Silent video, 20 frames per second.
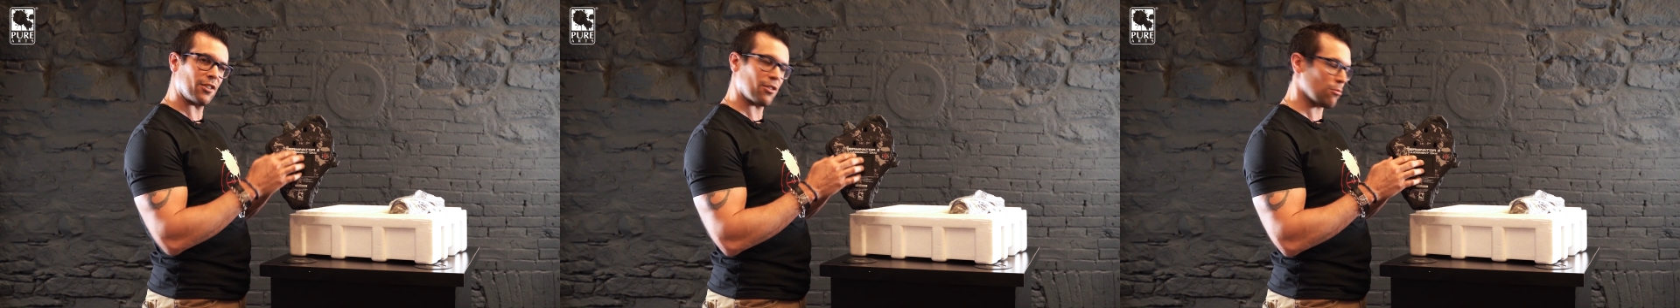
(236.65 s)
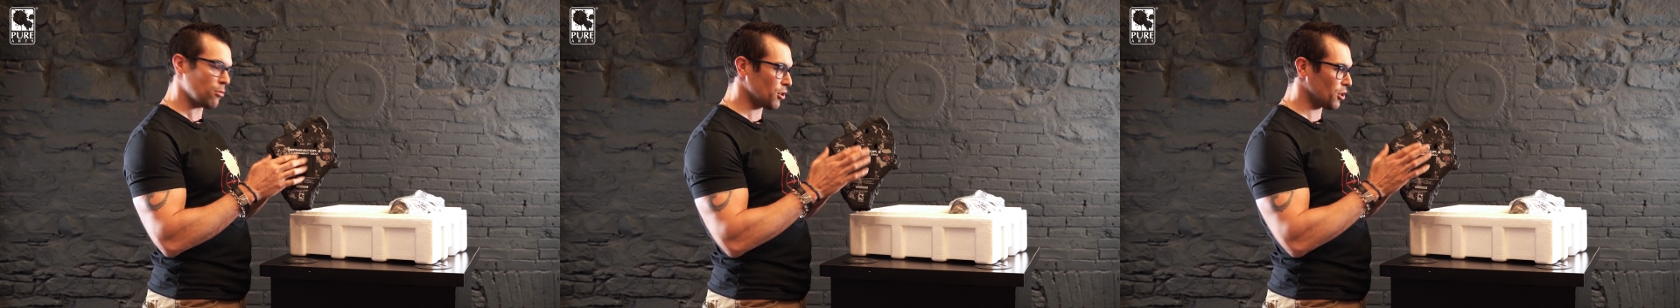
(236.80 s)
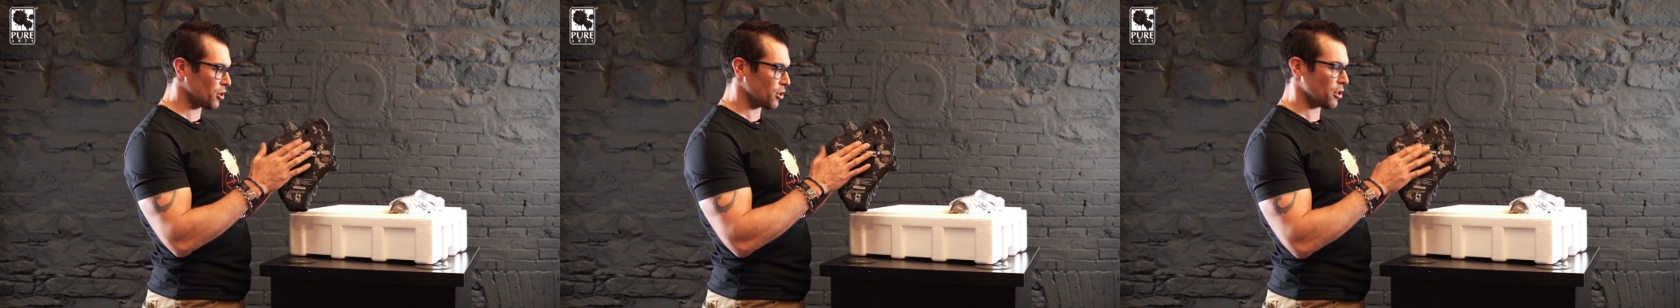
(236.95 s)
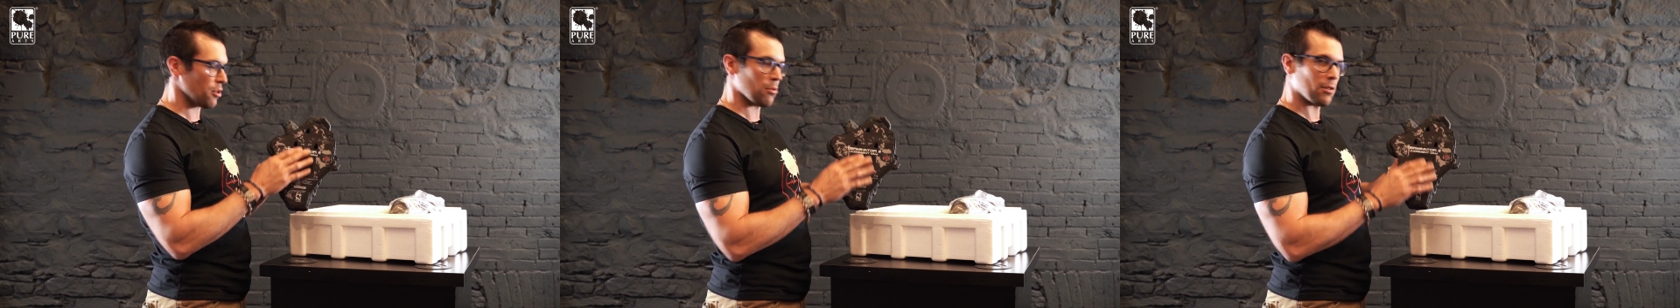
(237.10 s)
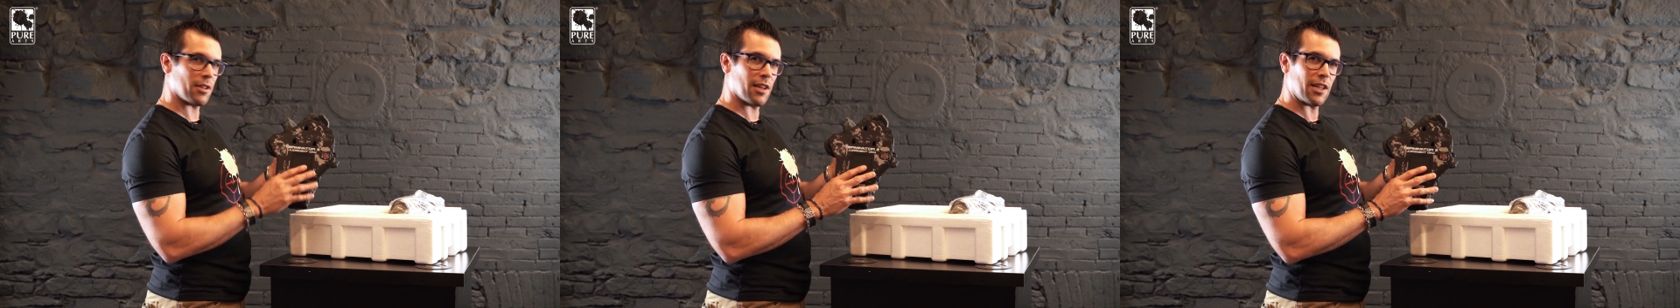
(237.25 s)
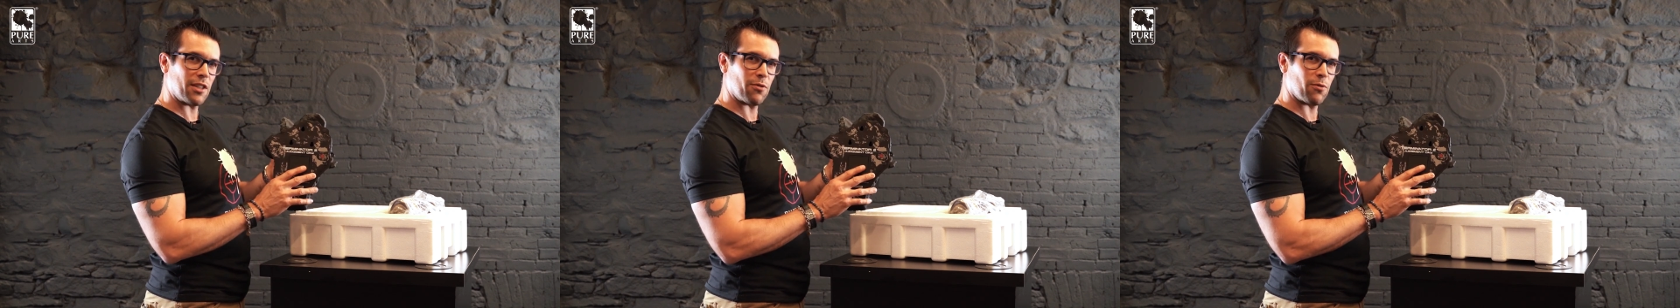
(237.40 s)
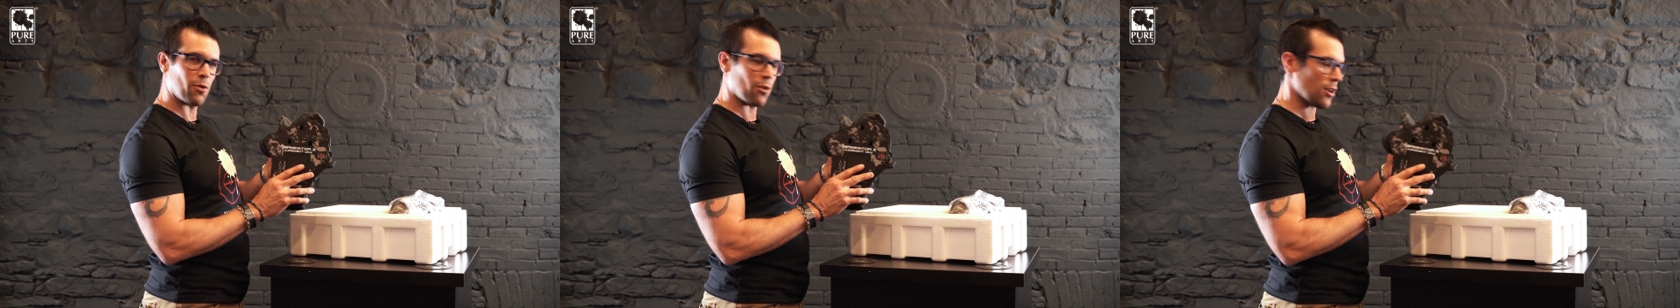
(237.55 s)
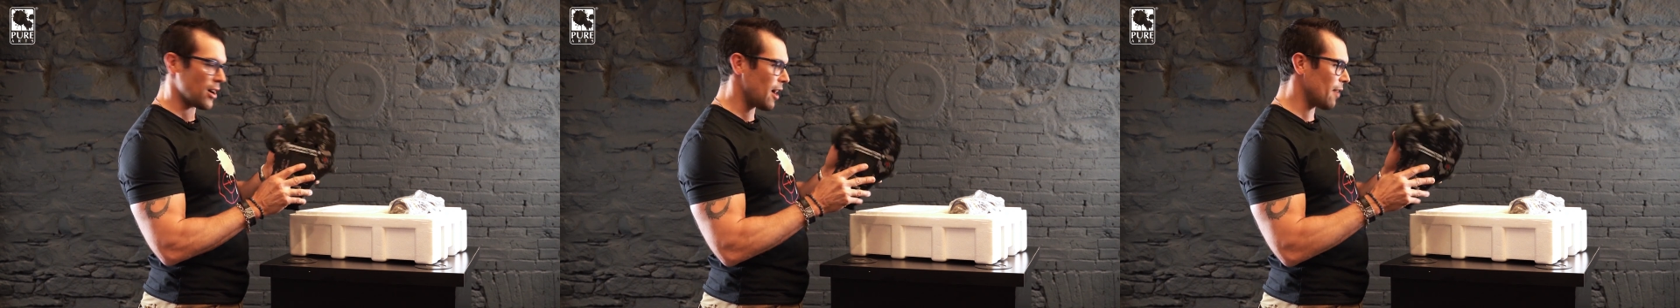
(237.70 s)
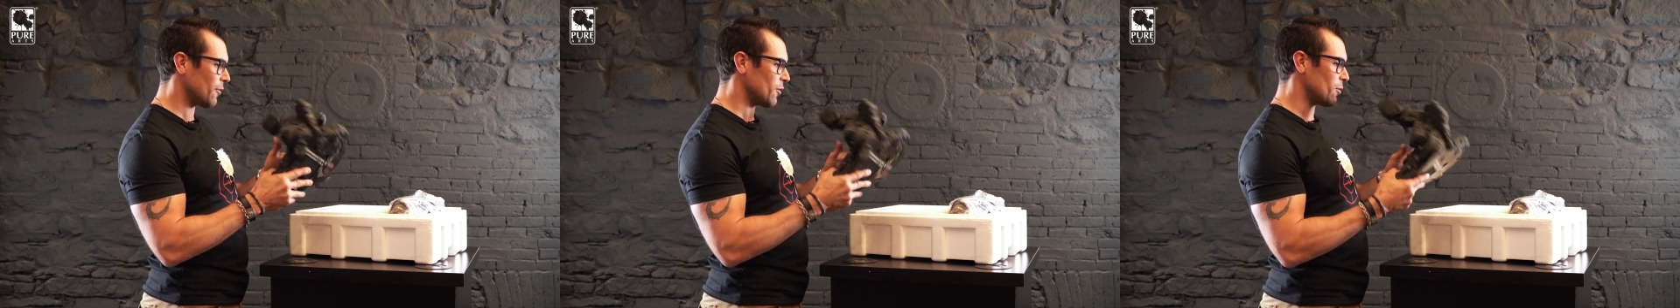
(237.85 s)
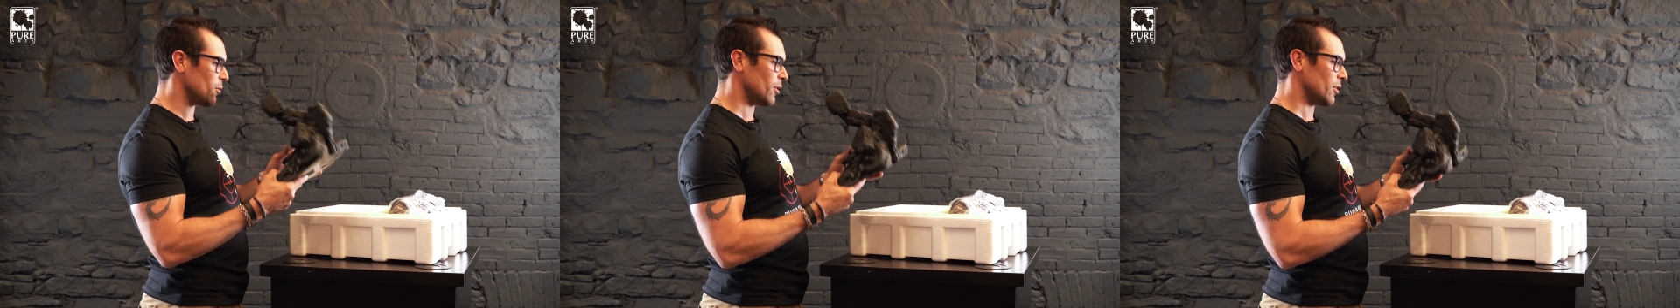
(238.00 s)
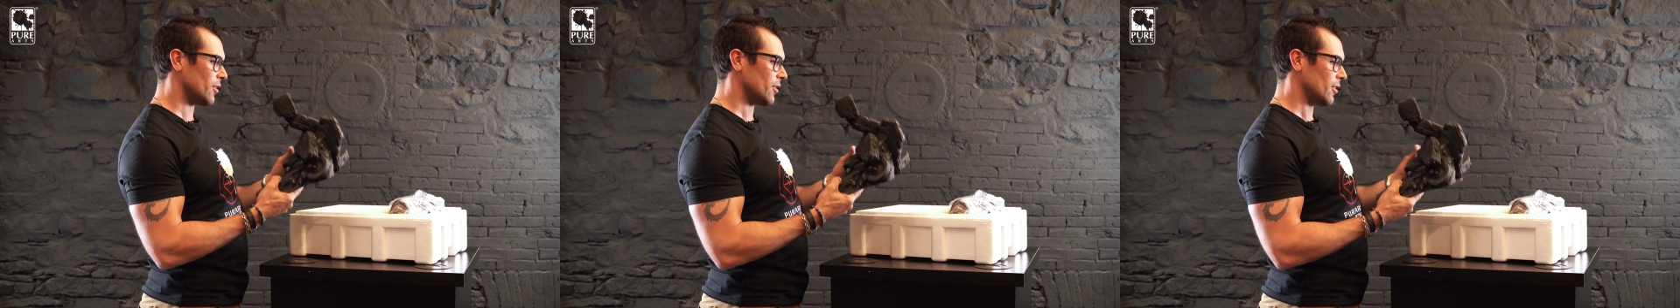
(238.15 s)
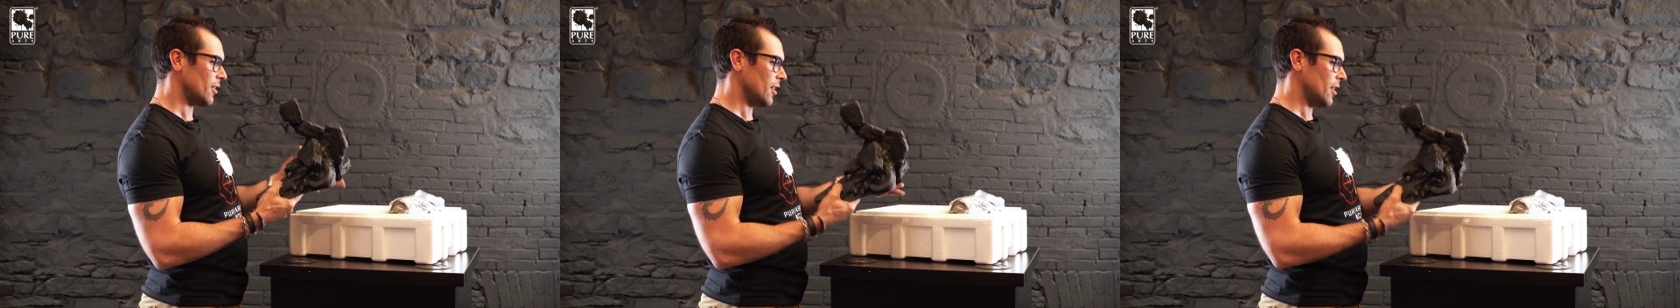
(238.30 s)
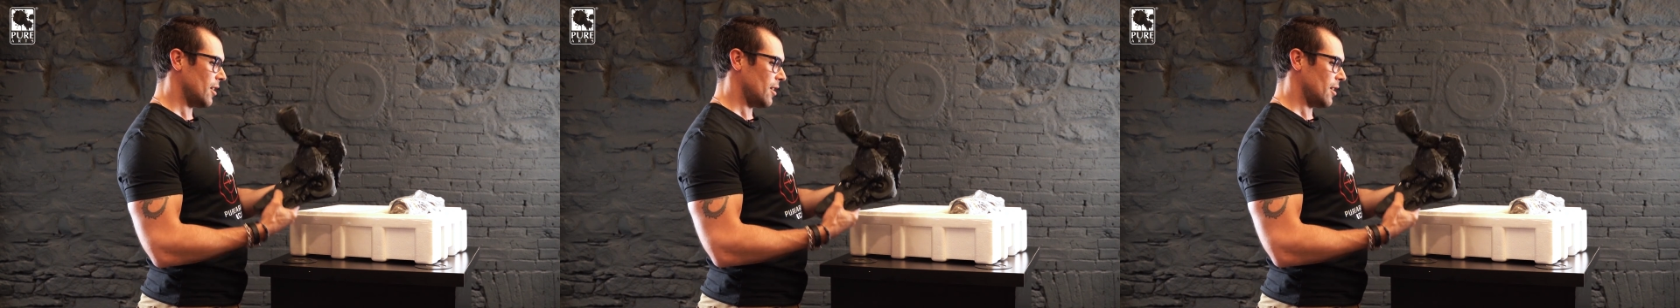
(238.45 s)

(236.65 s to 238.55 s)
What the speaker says: So we'll show you what that's for afterwards.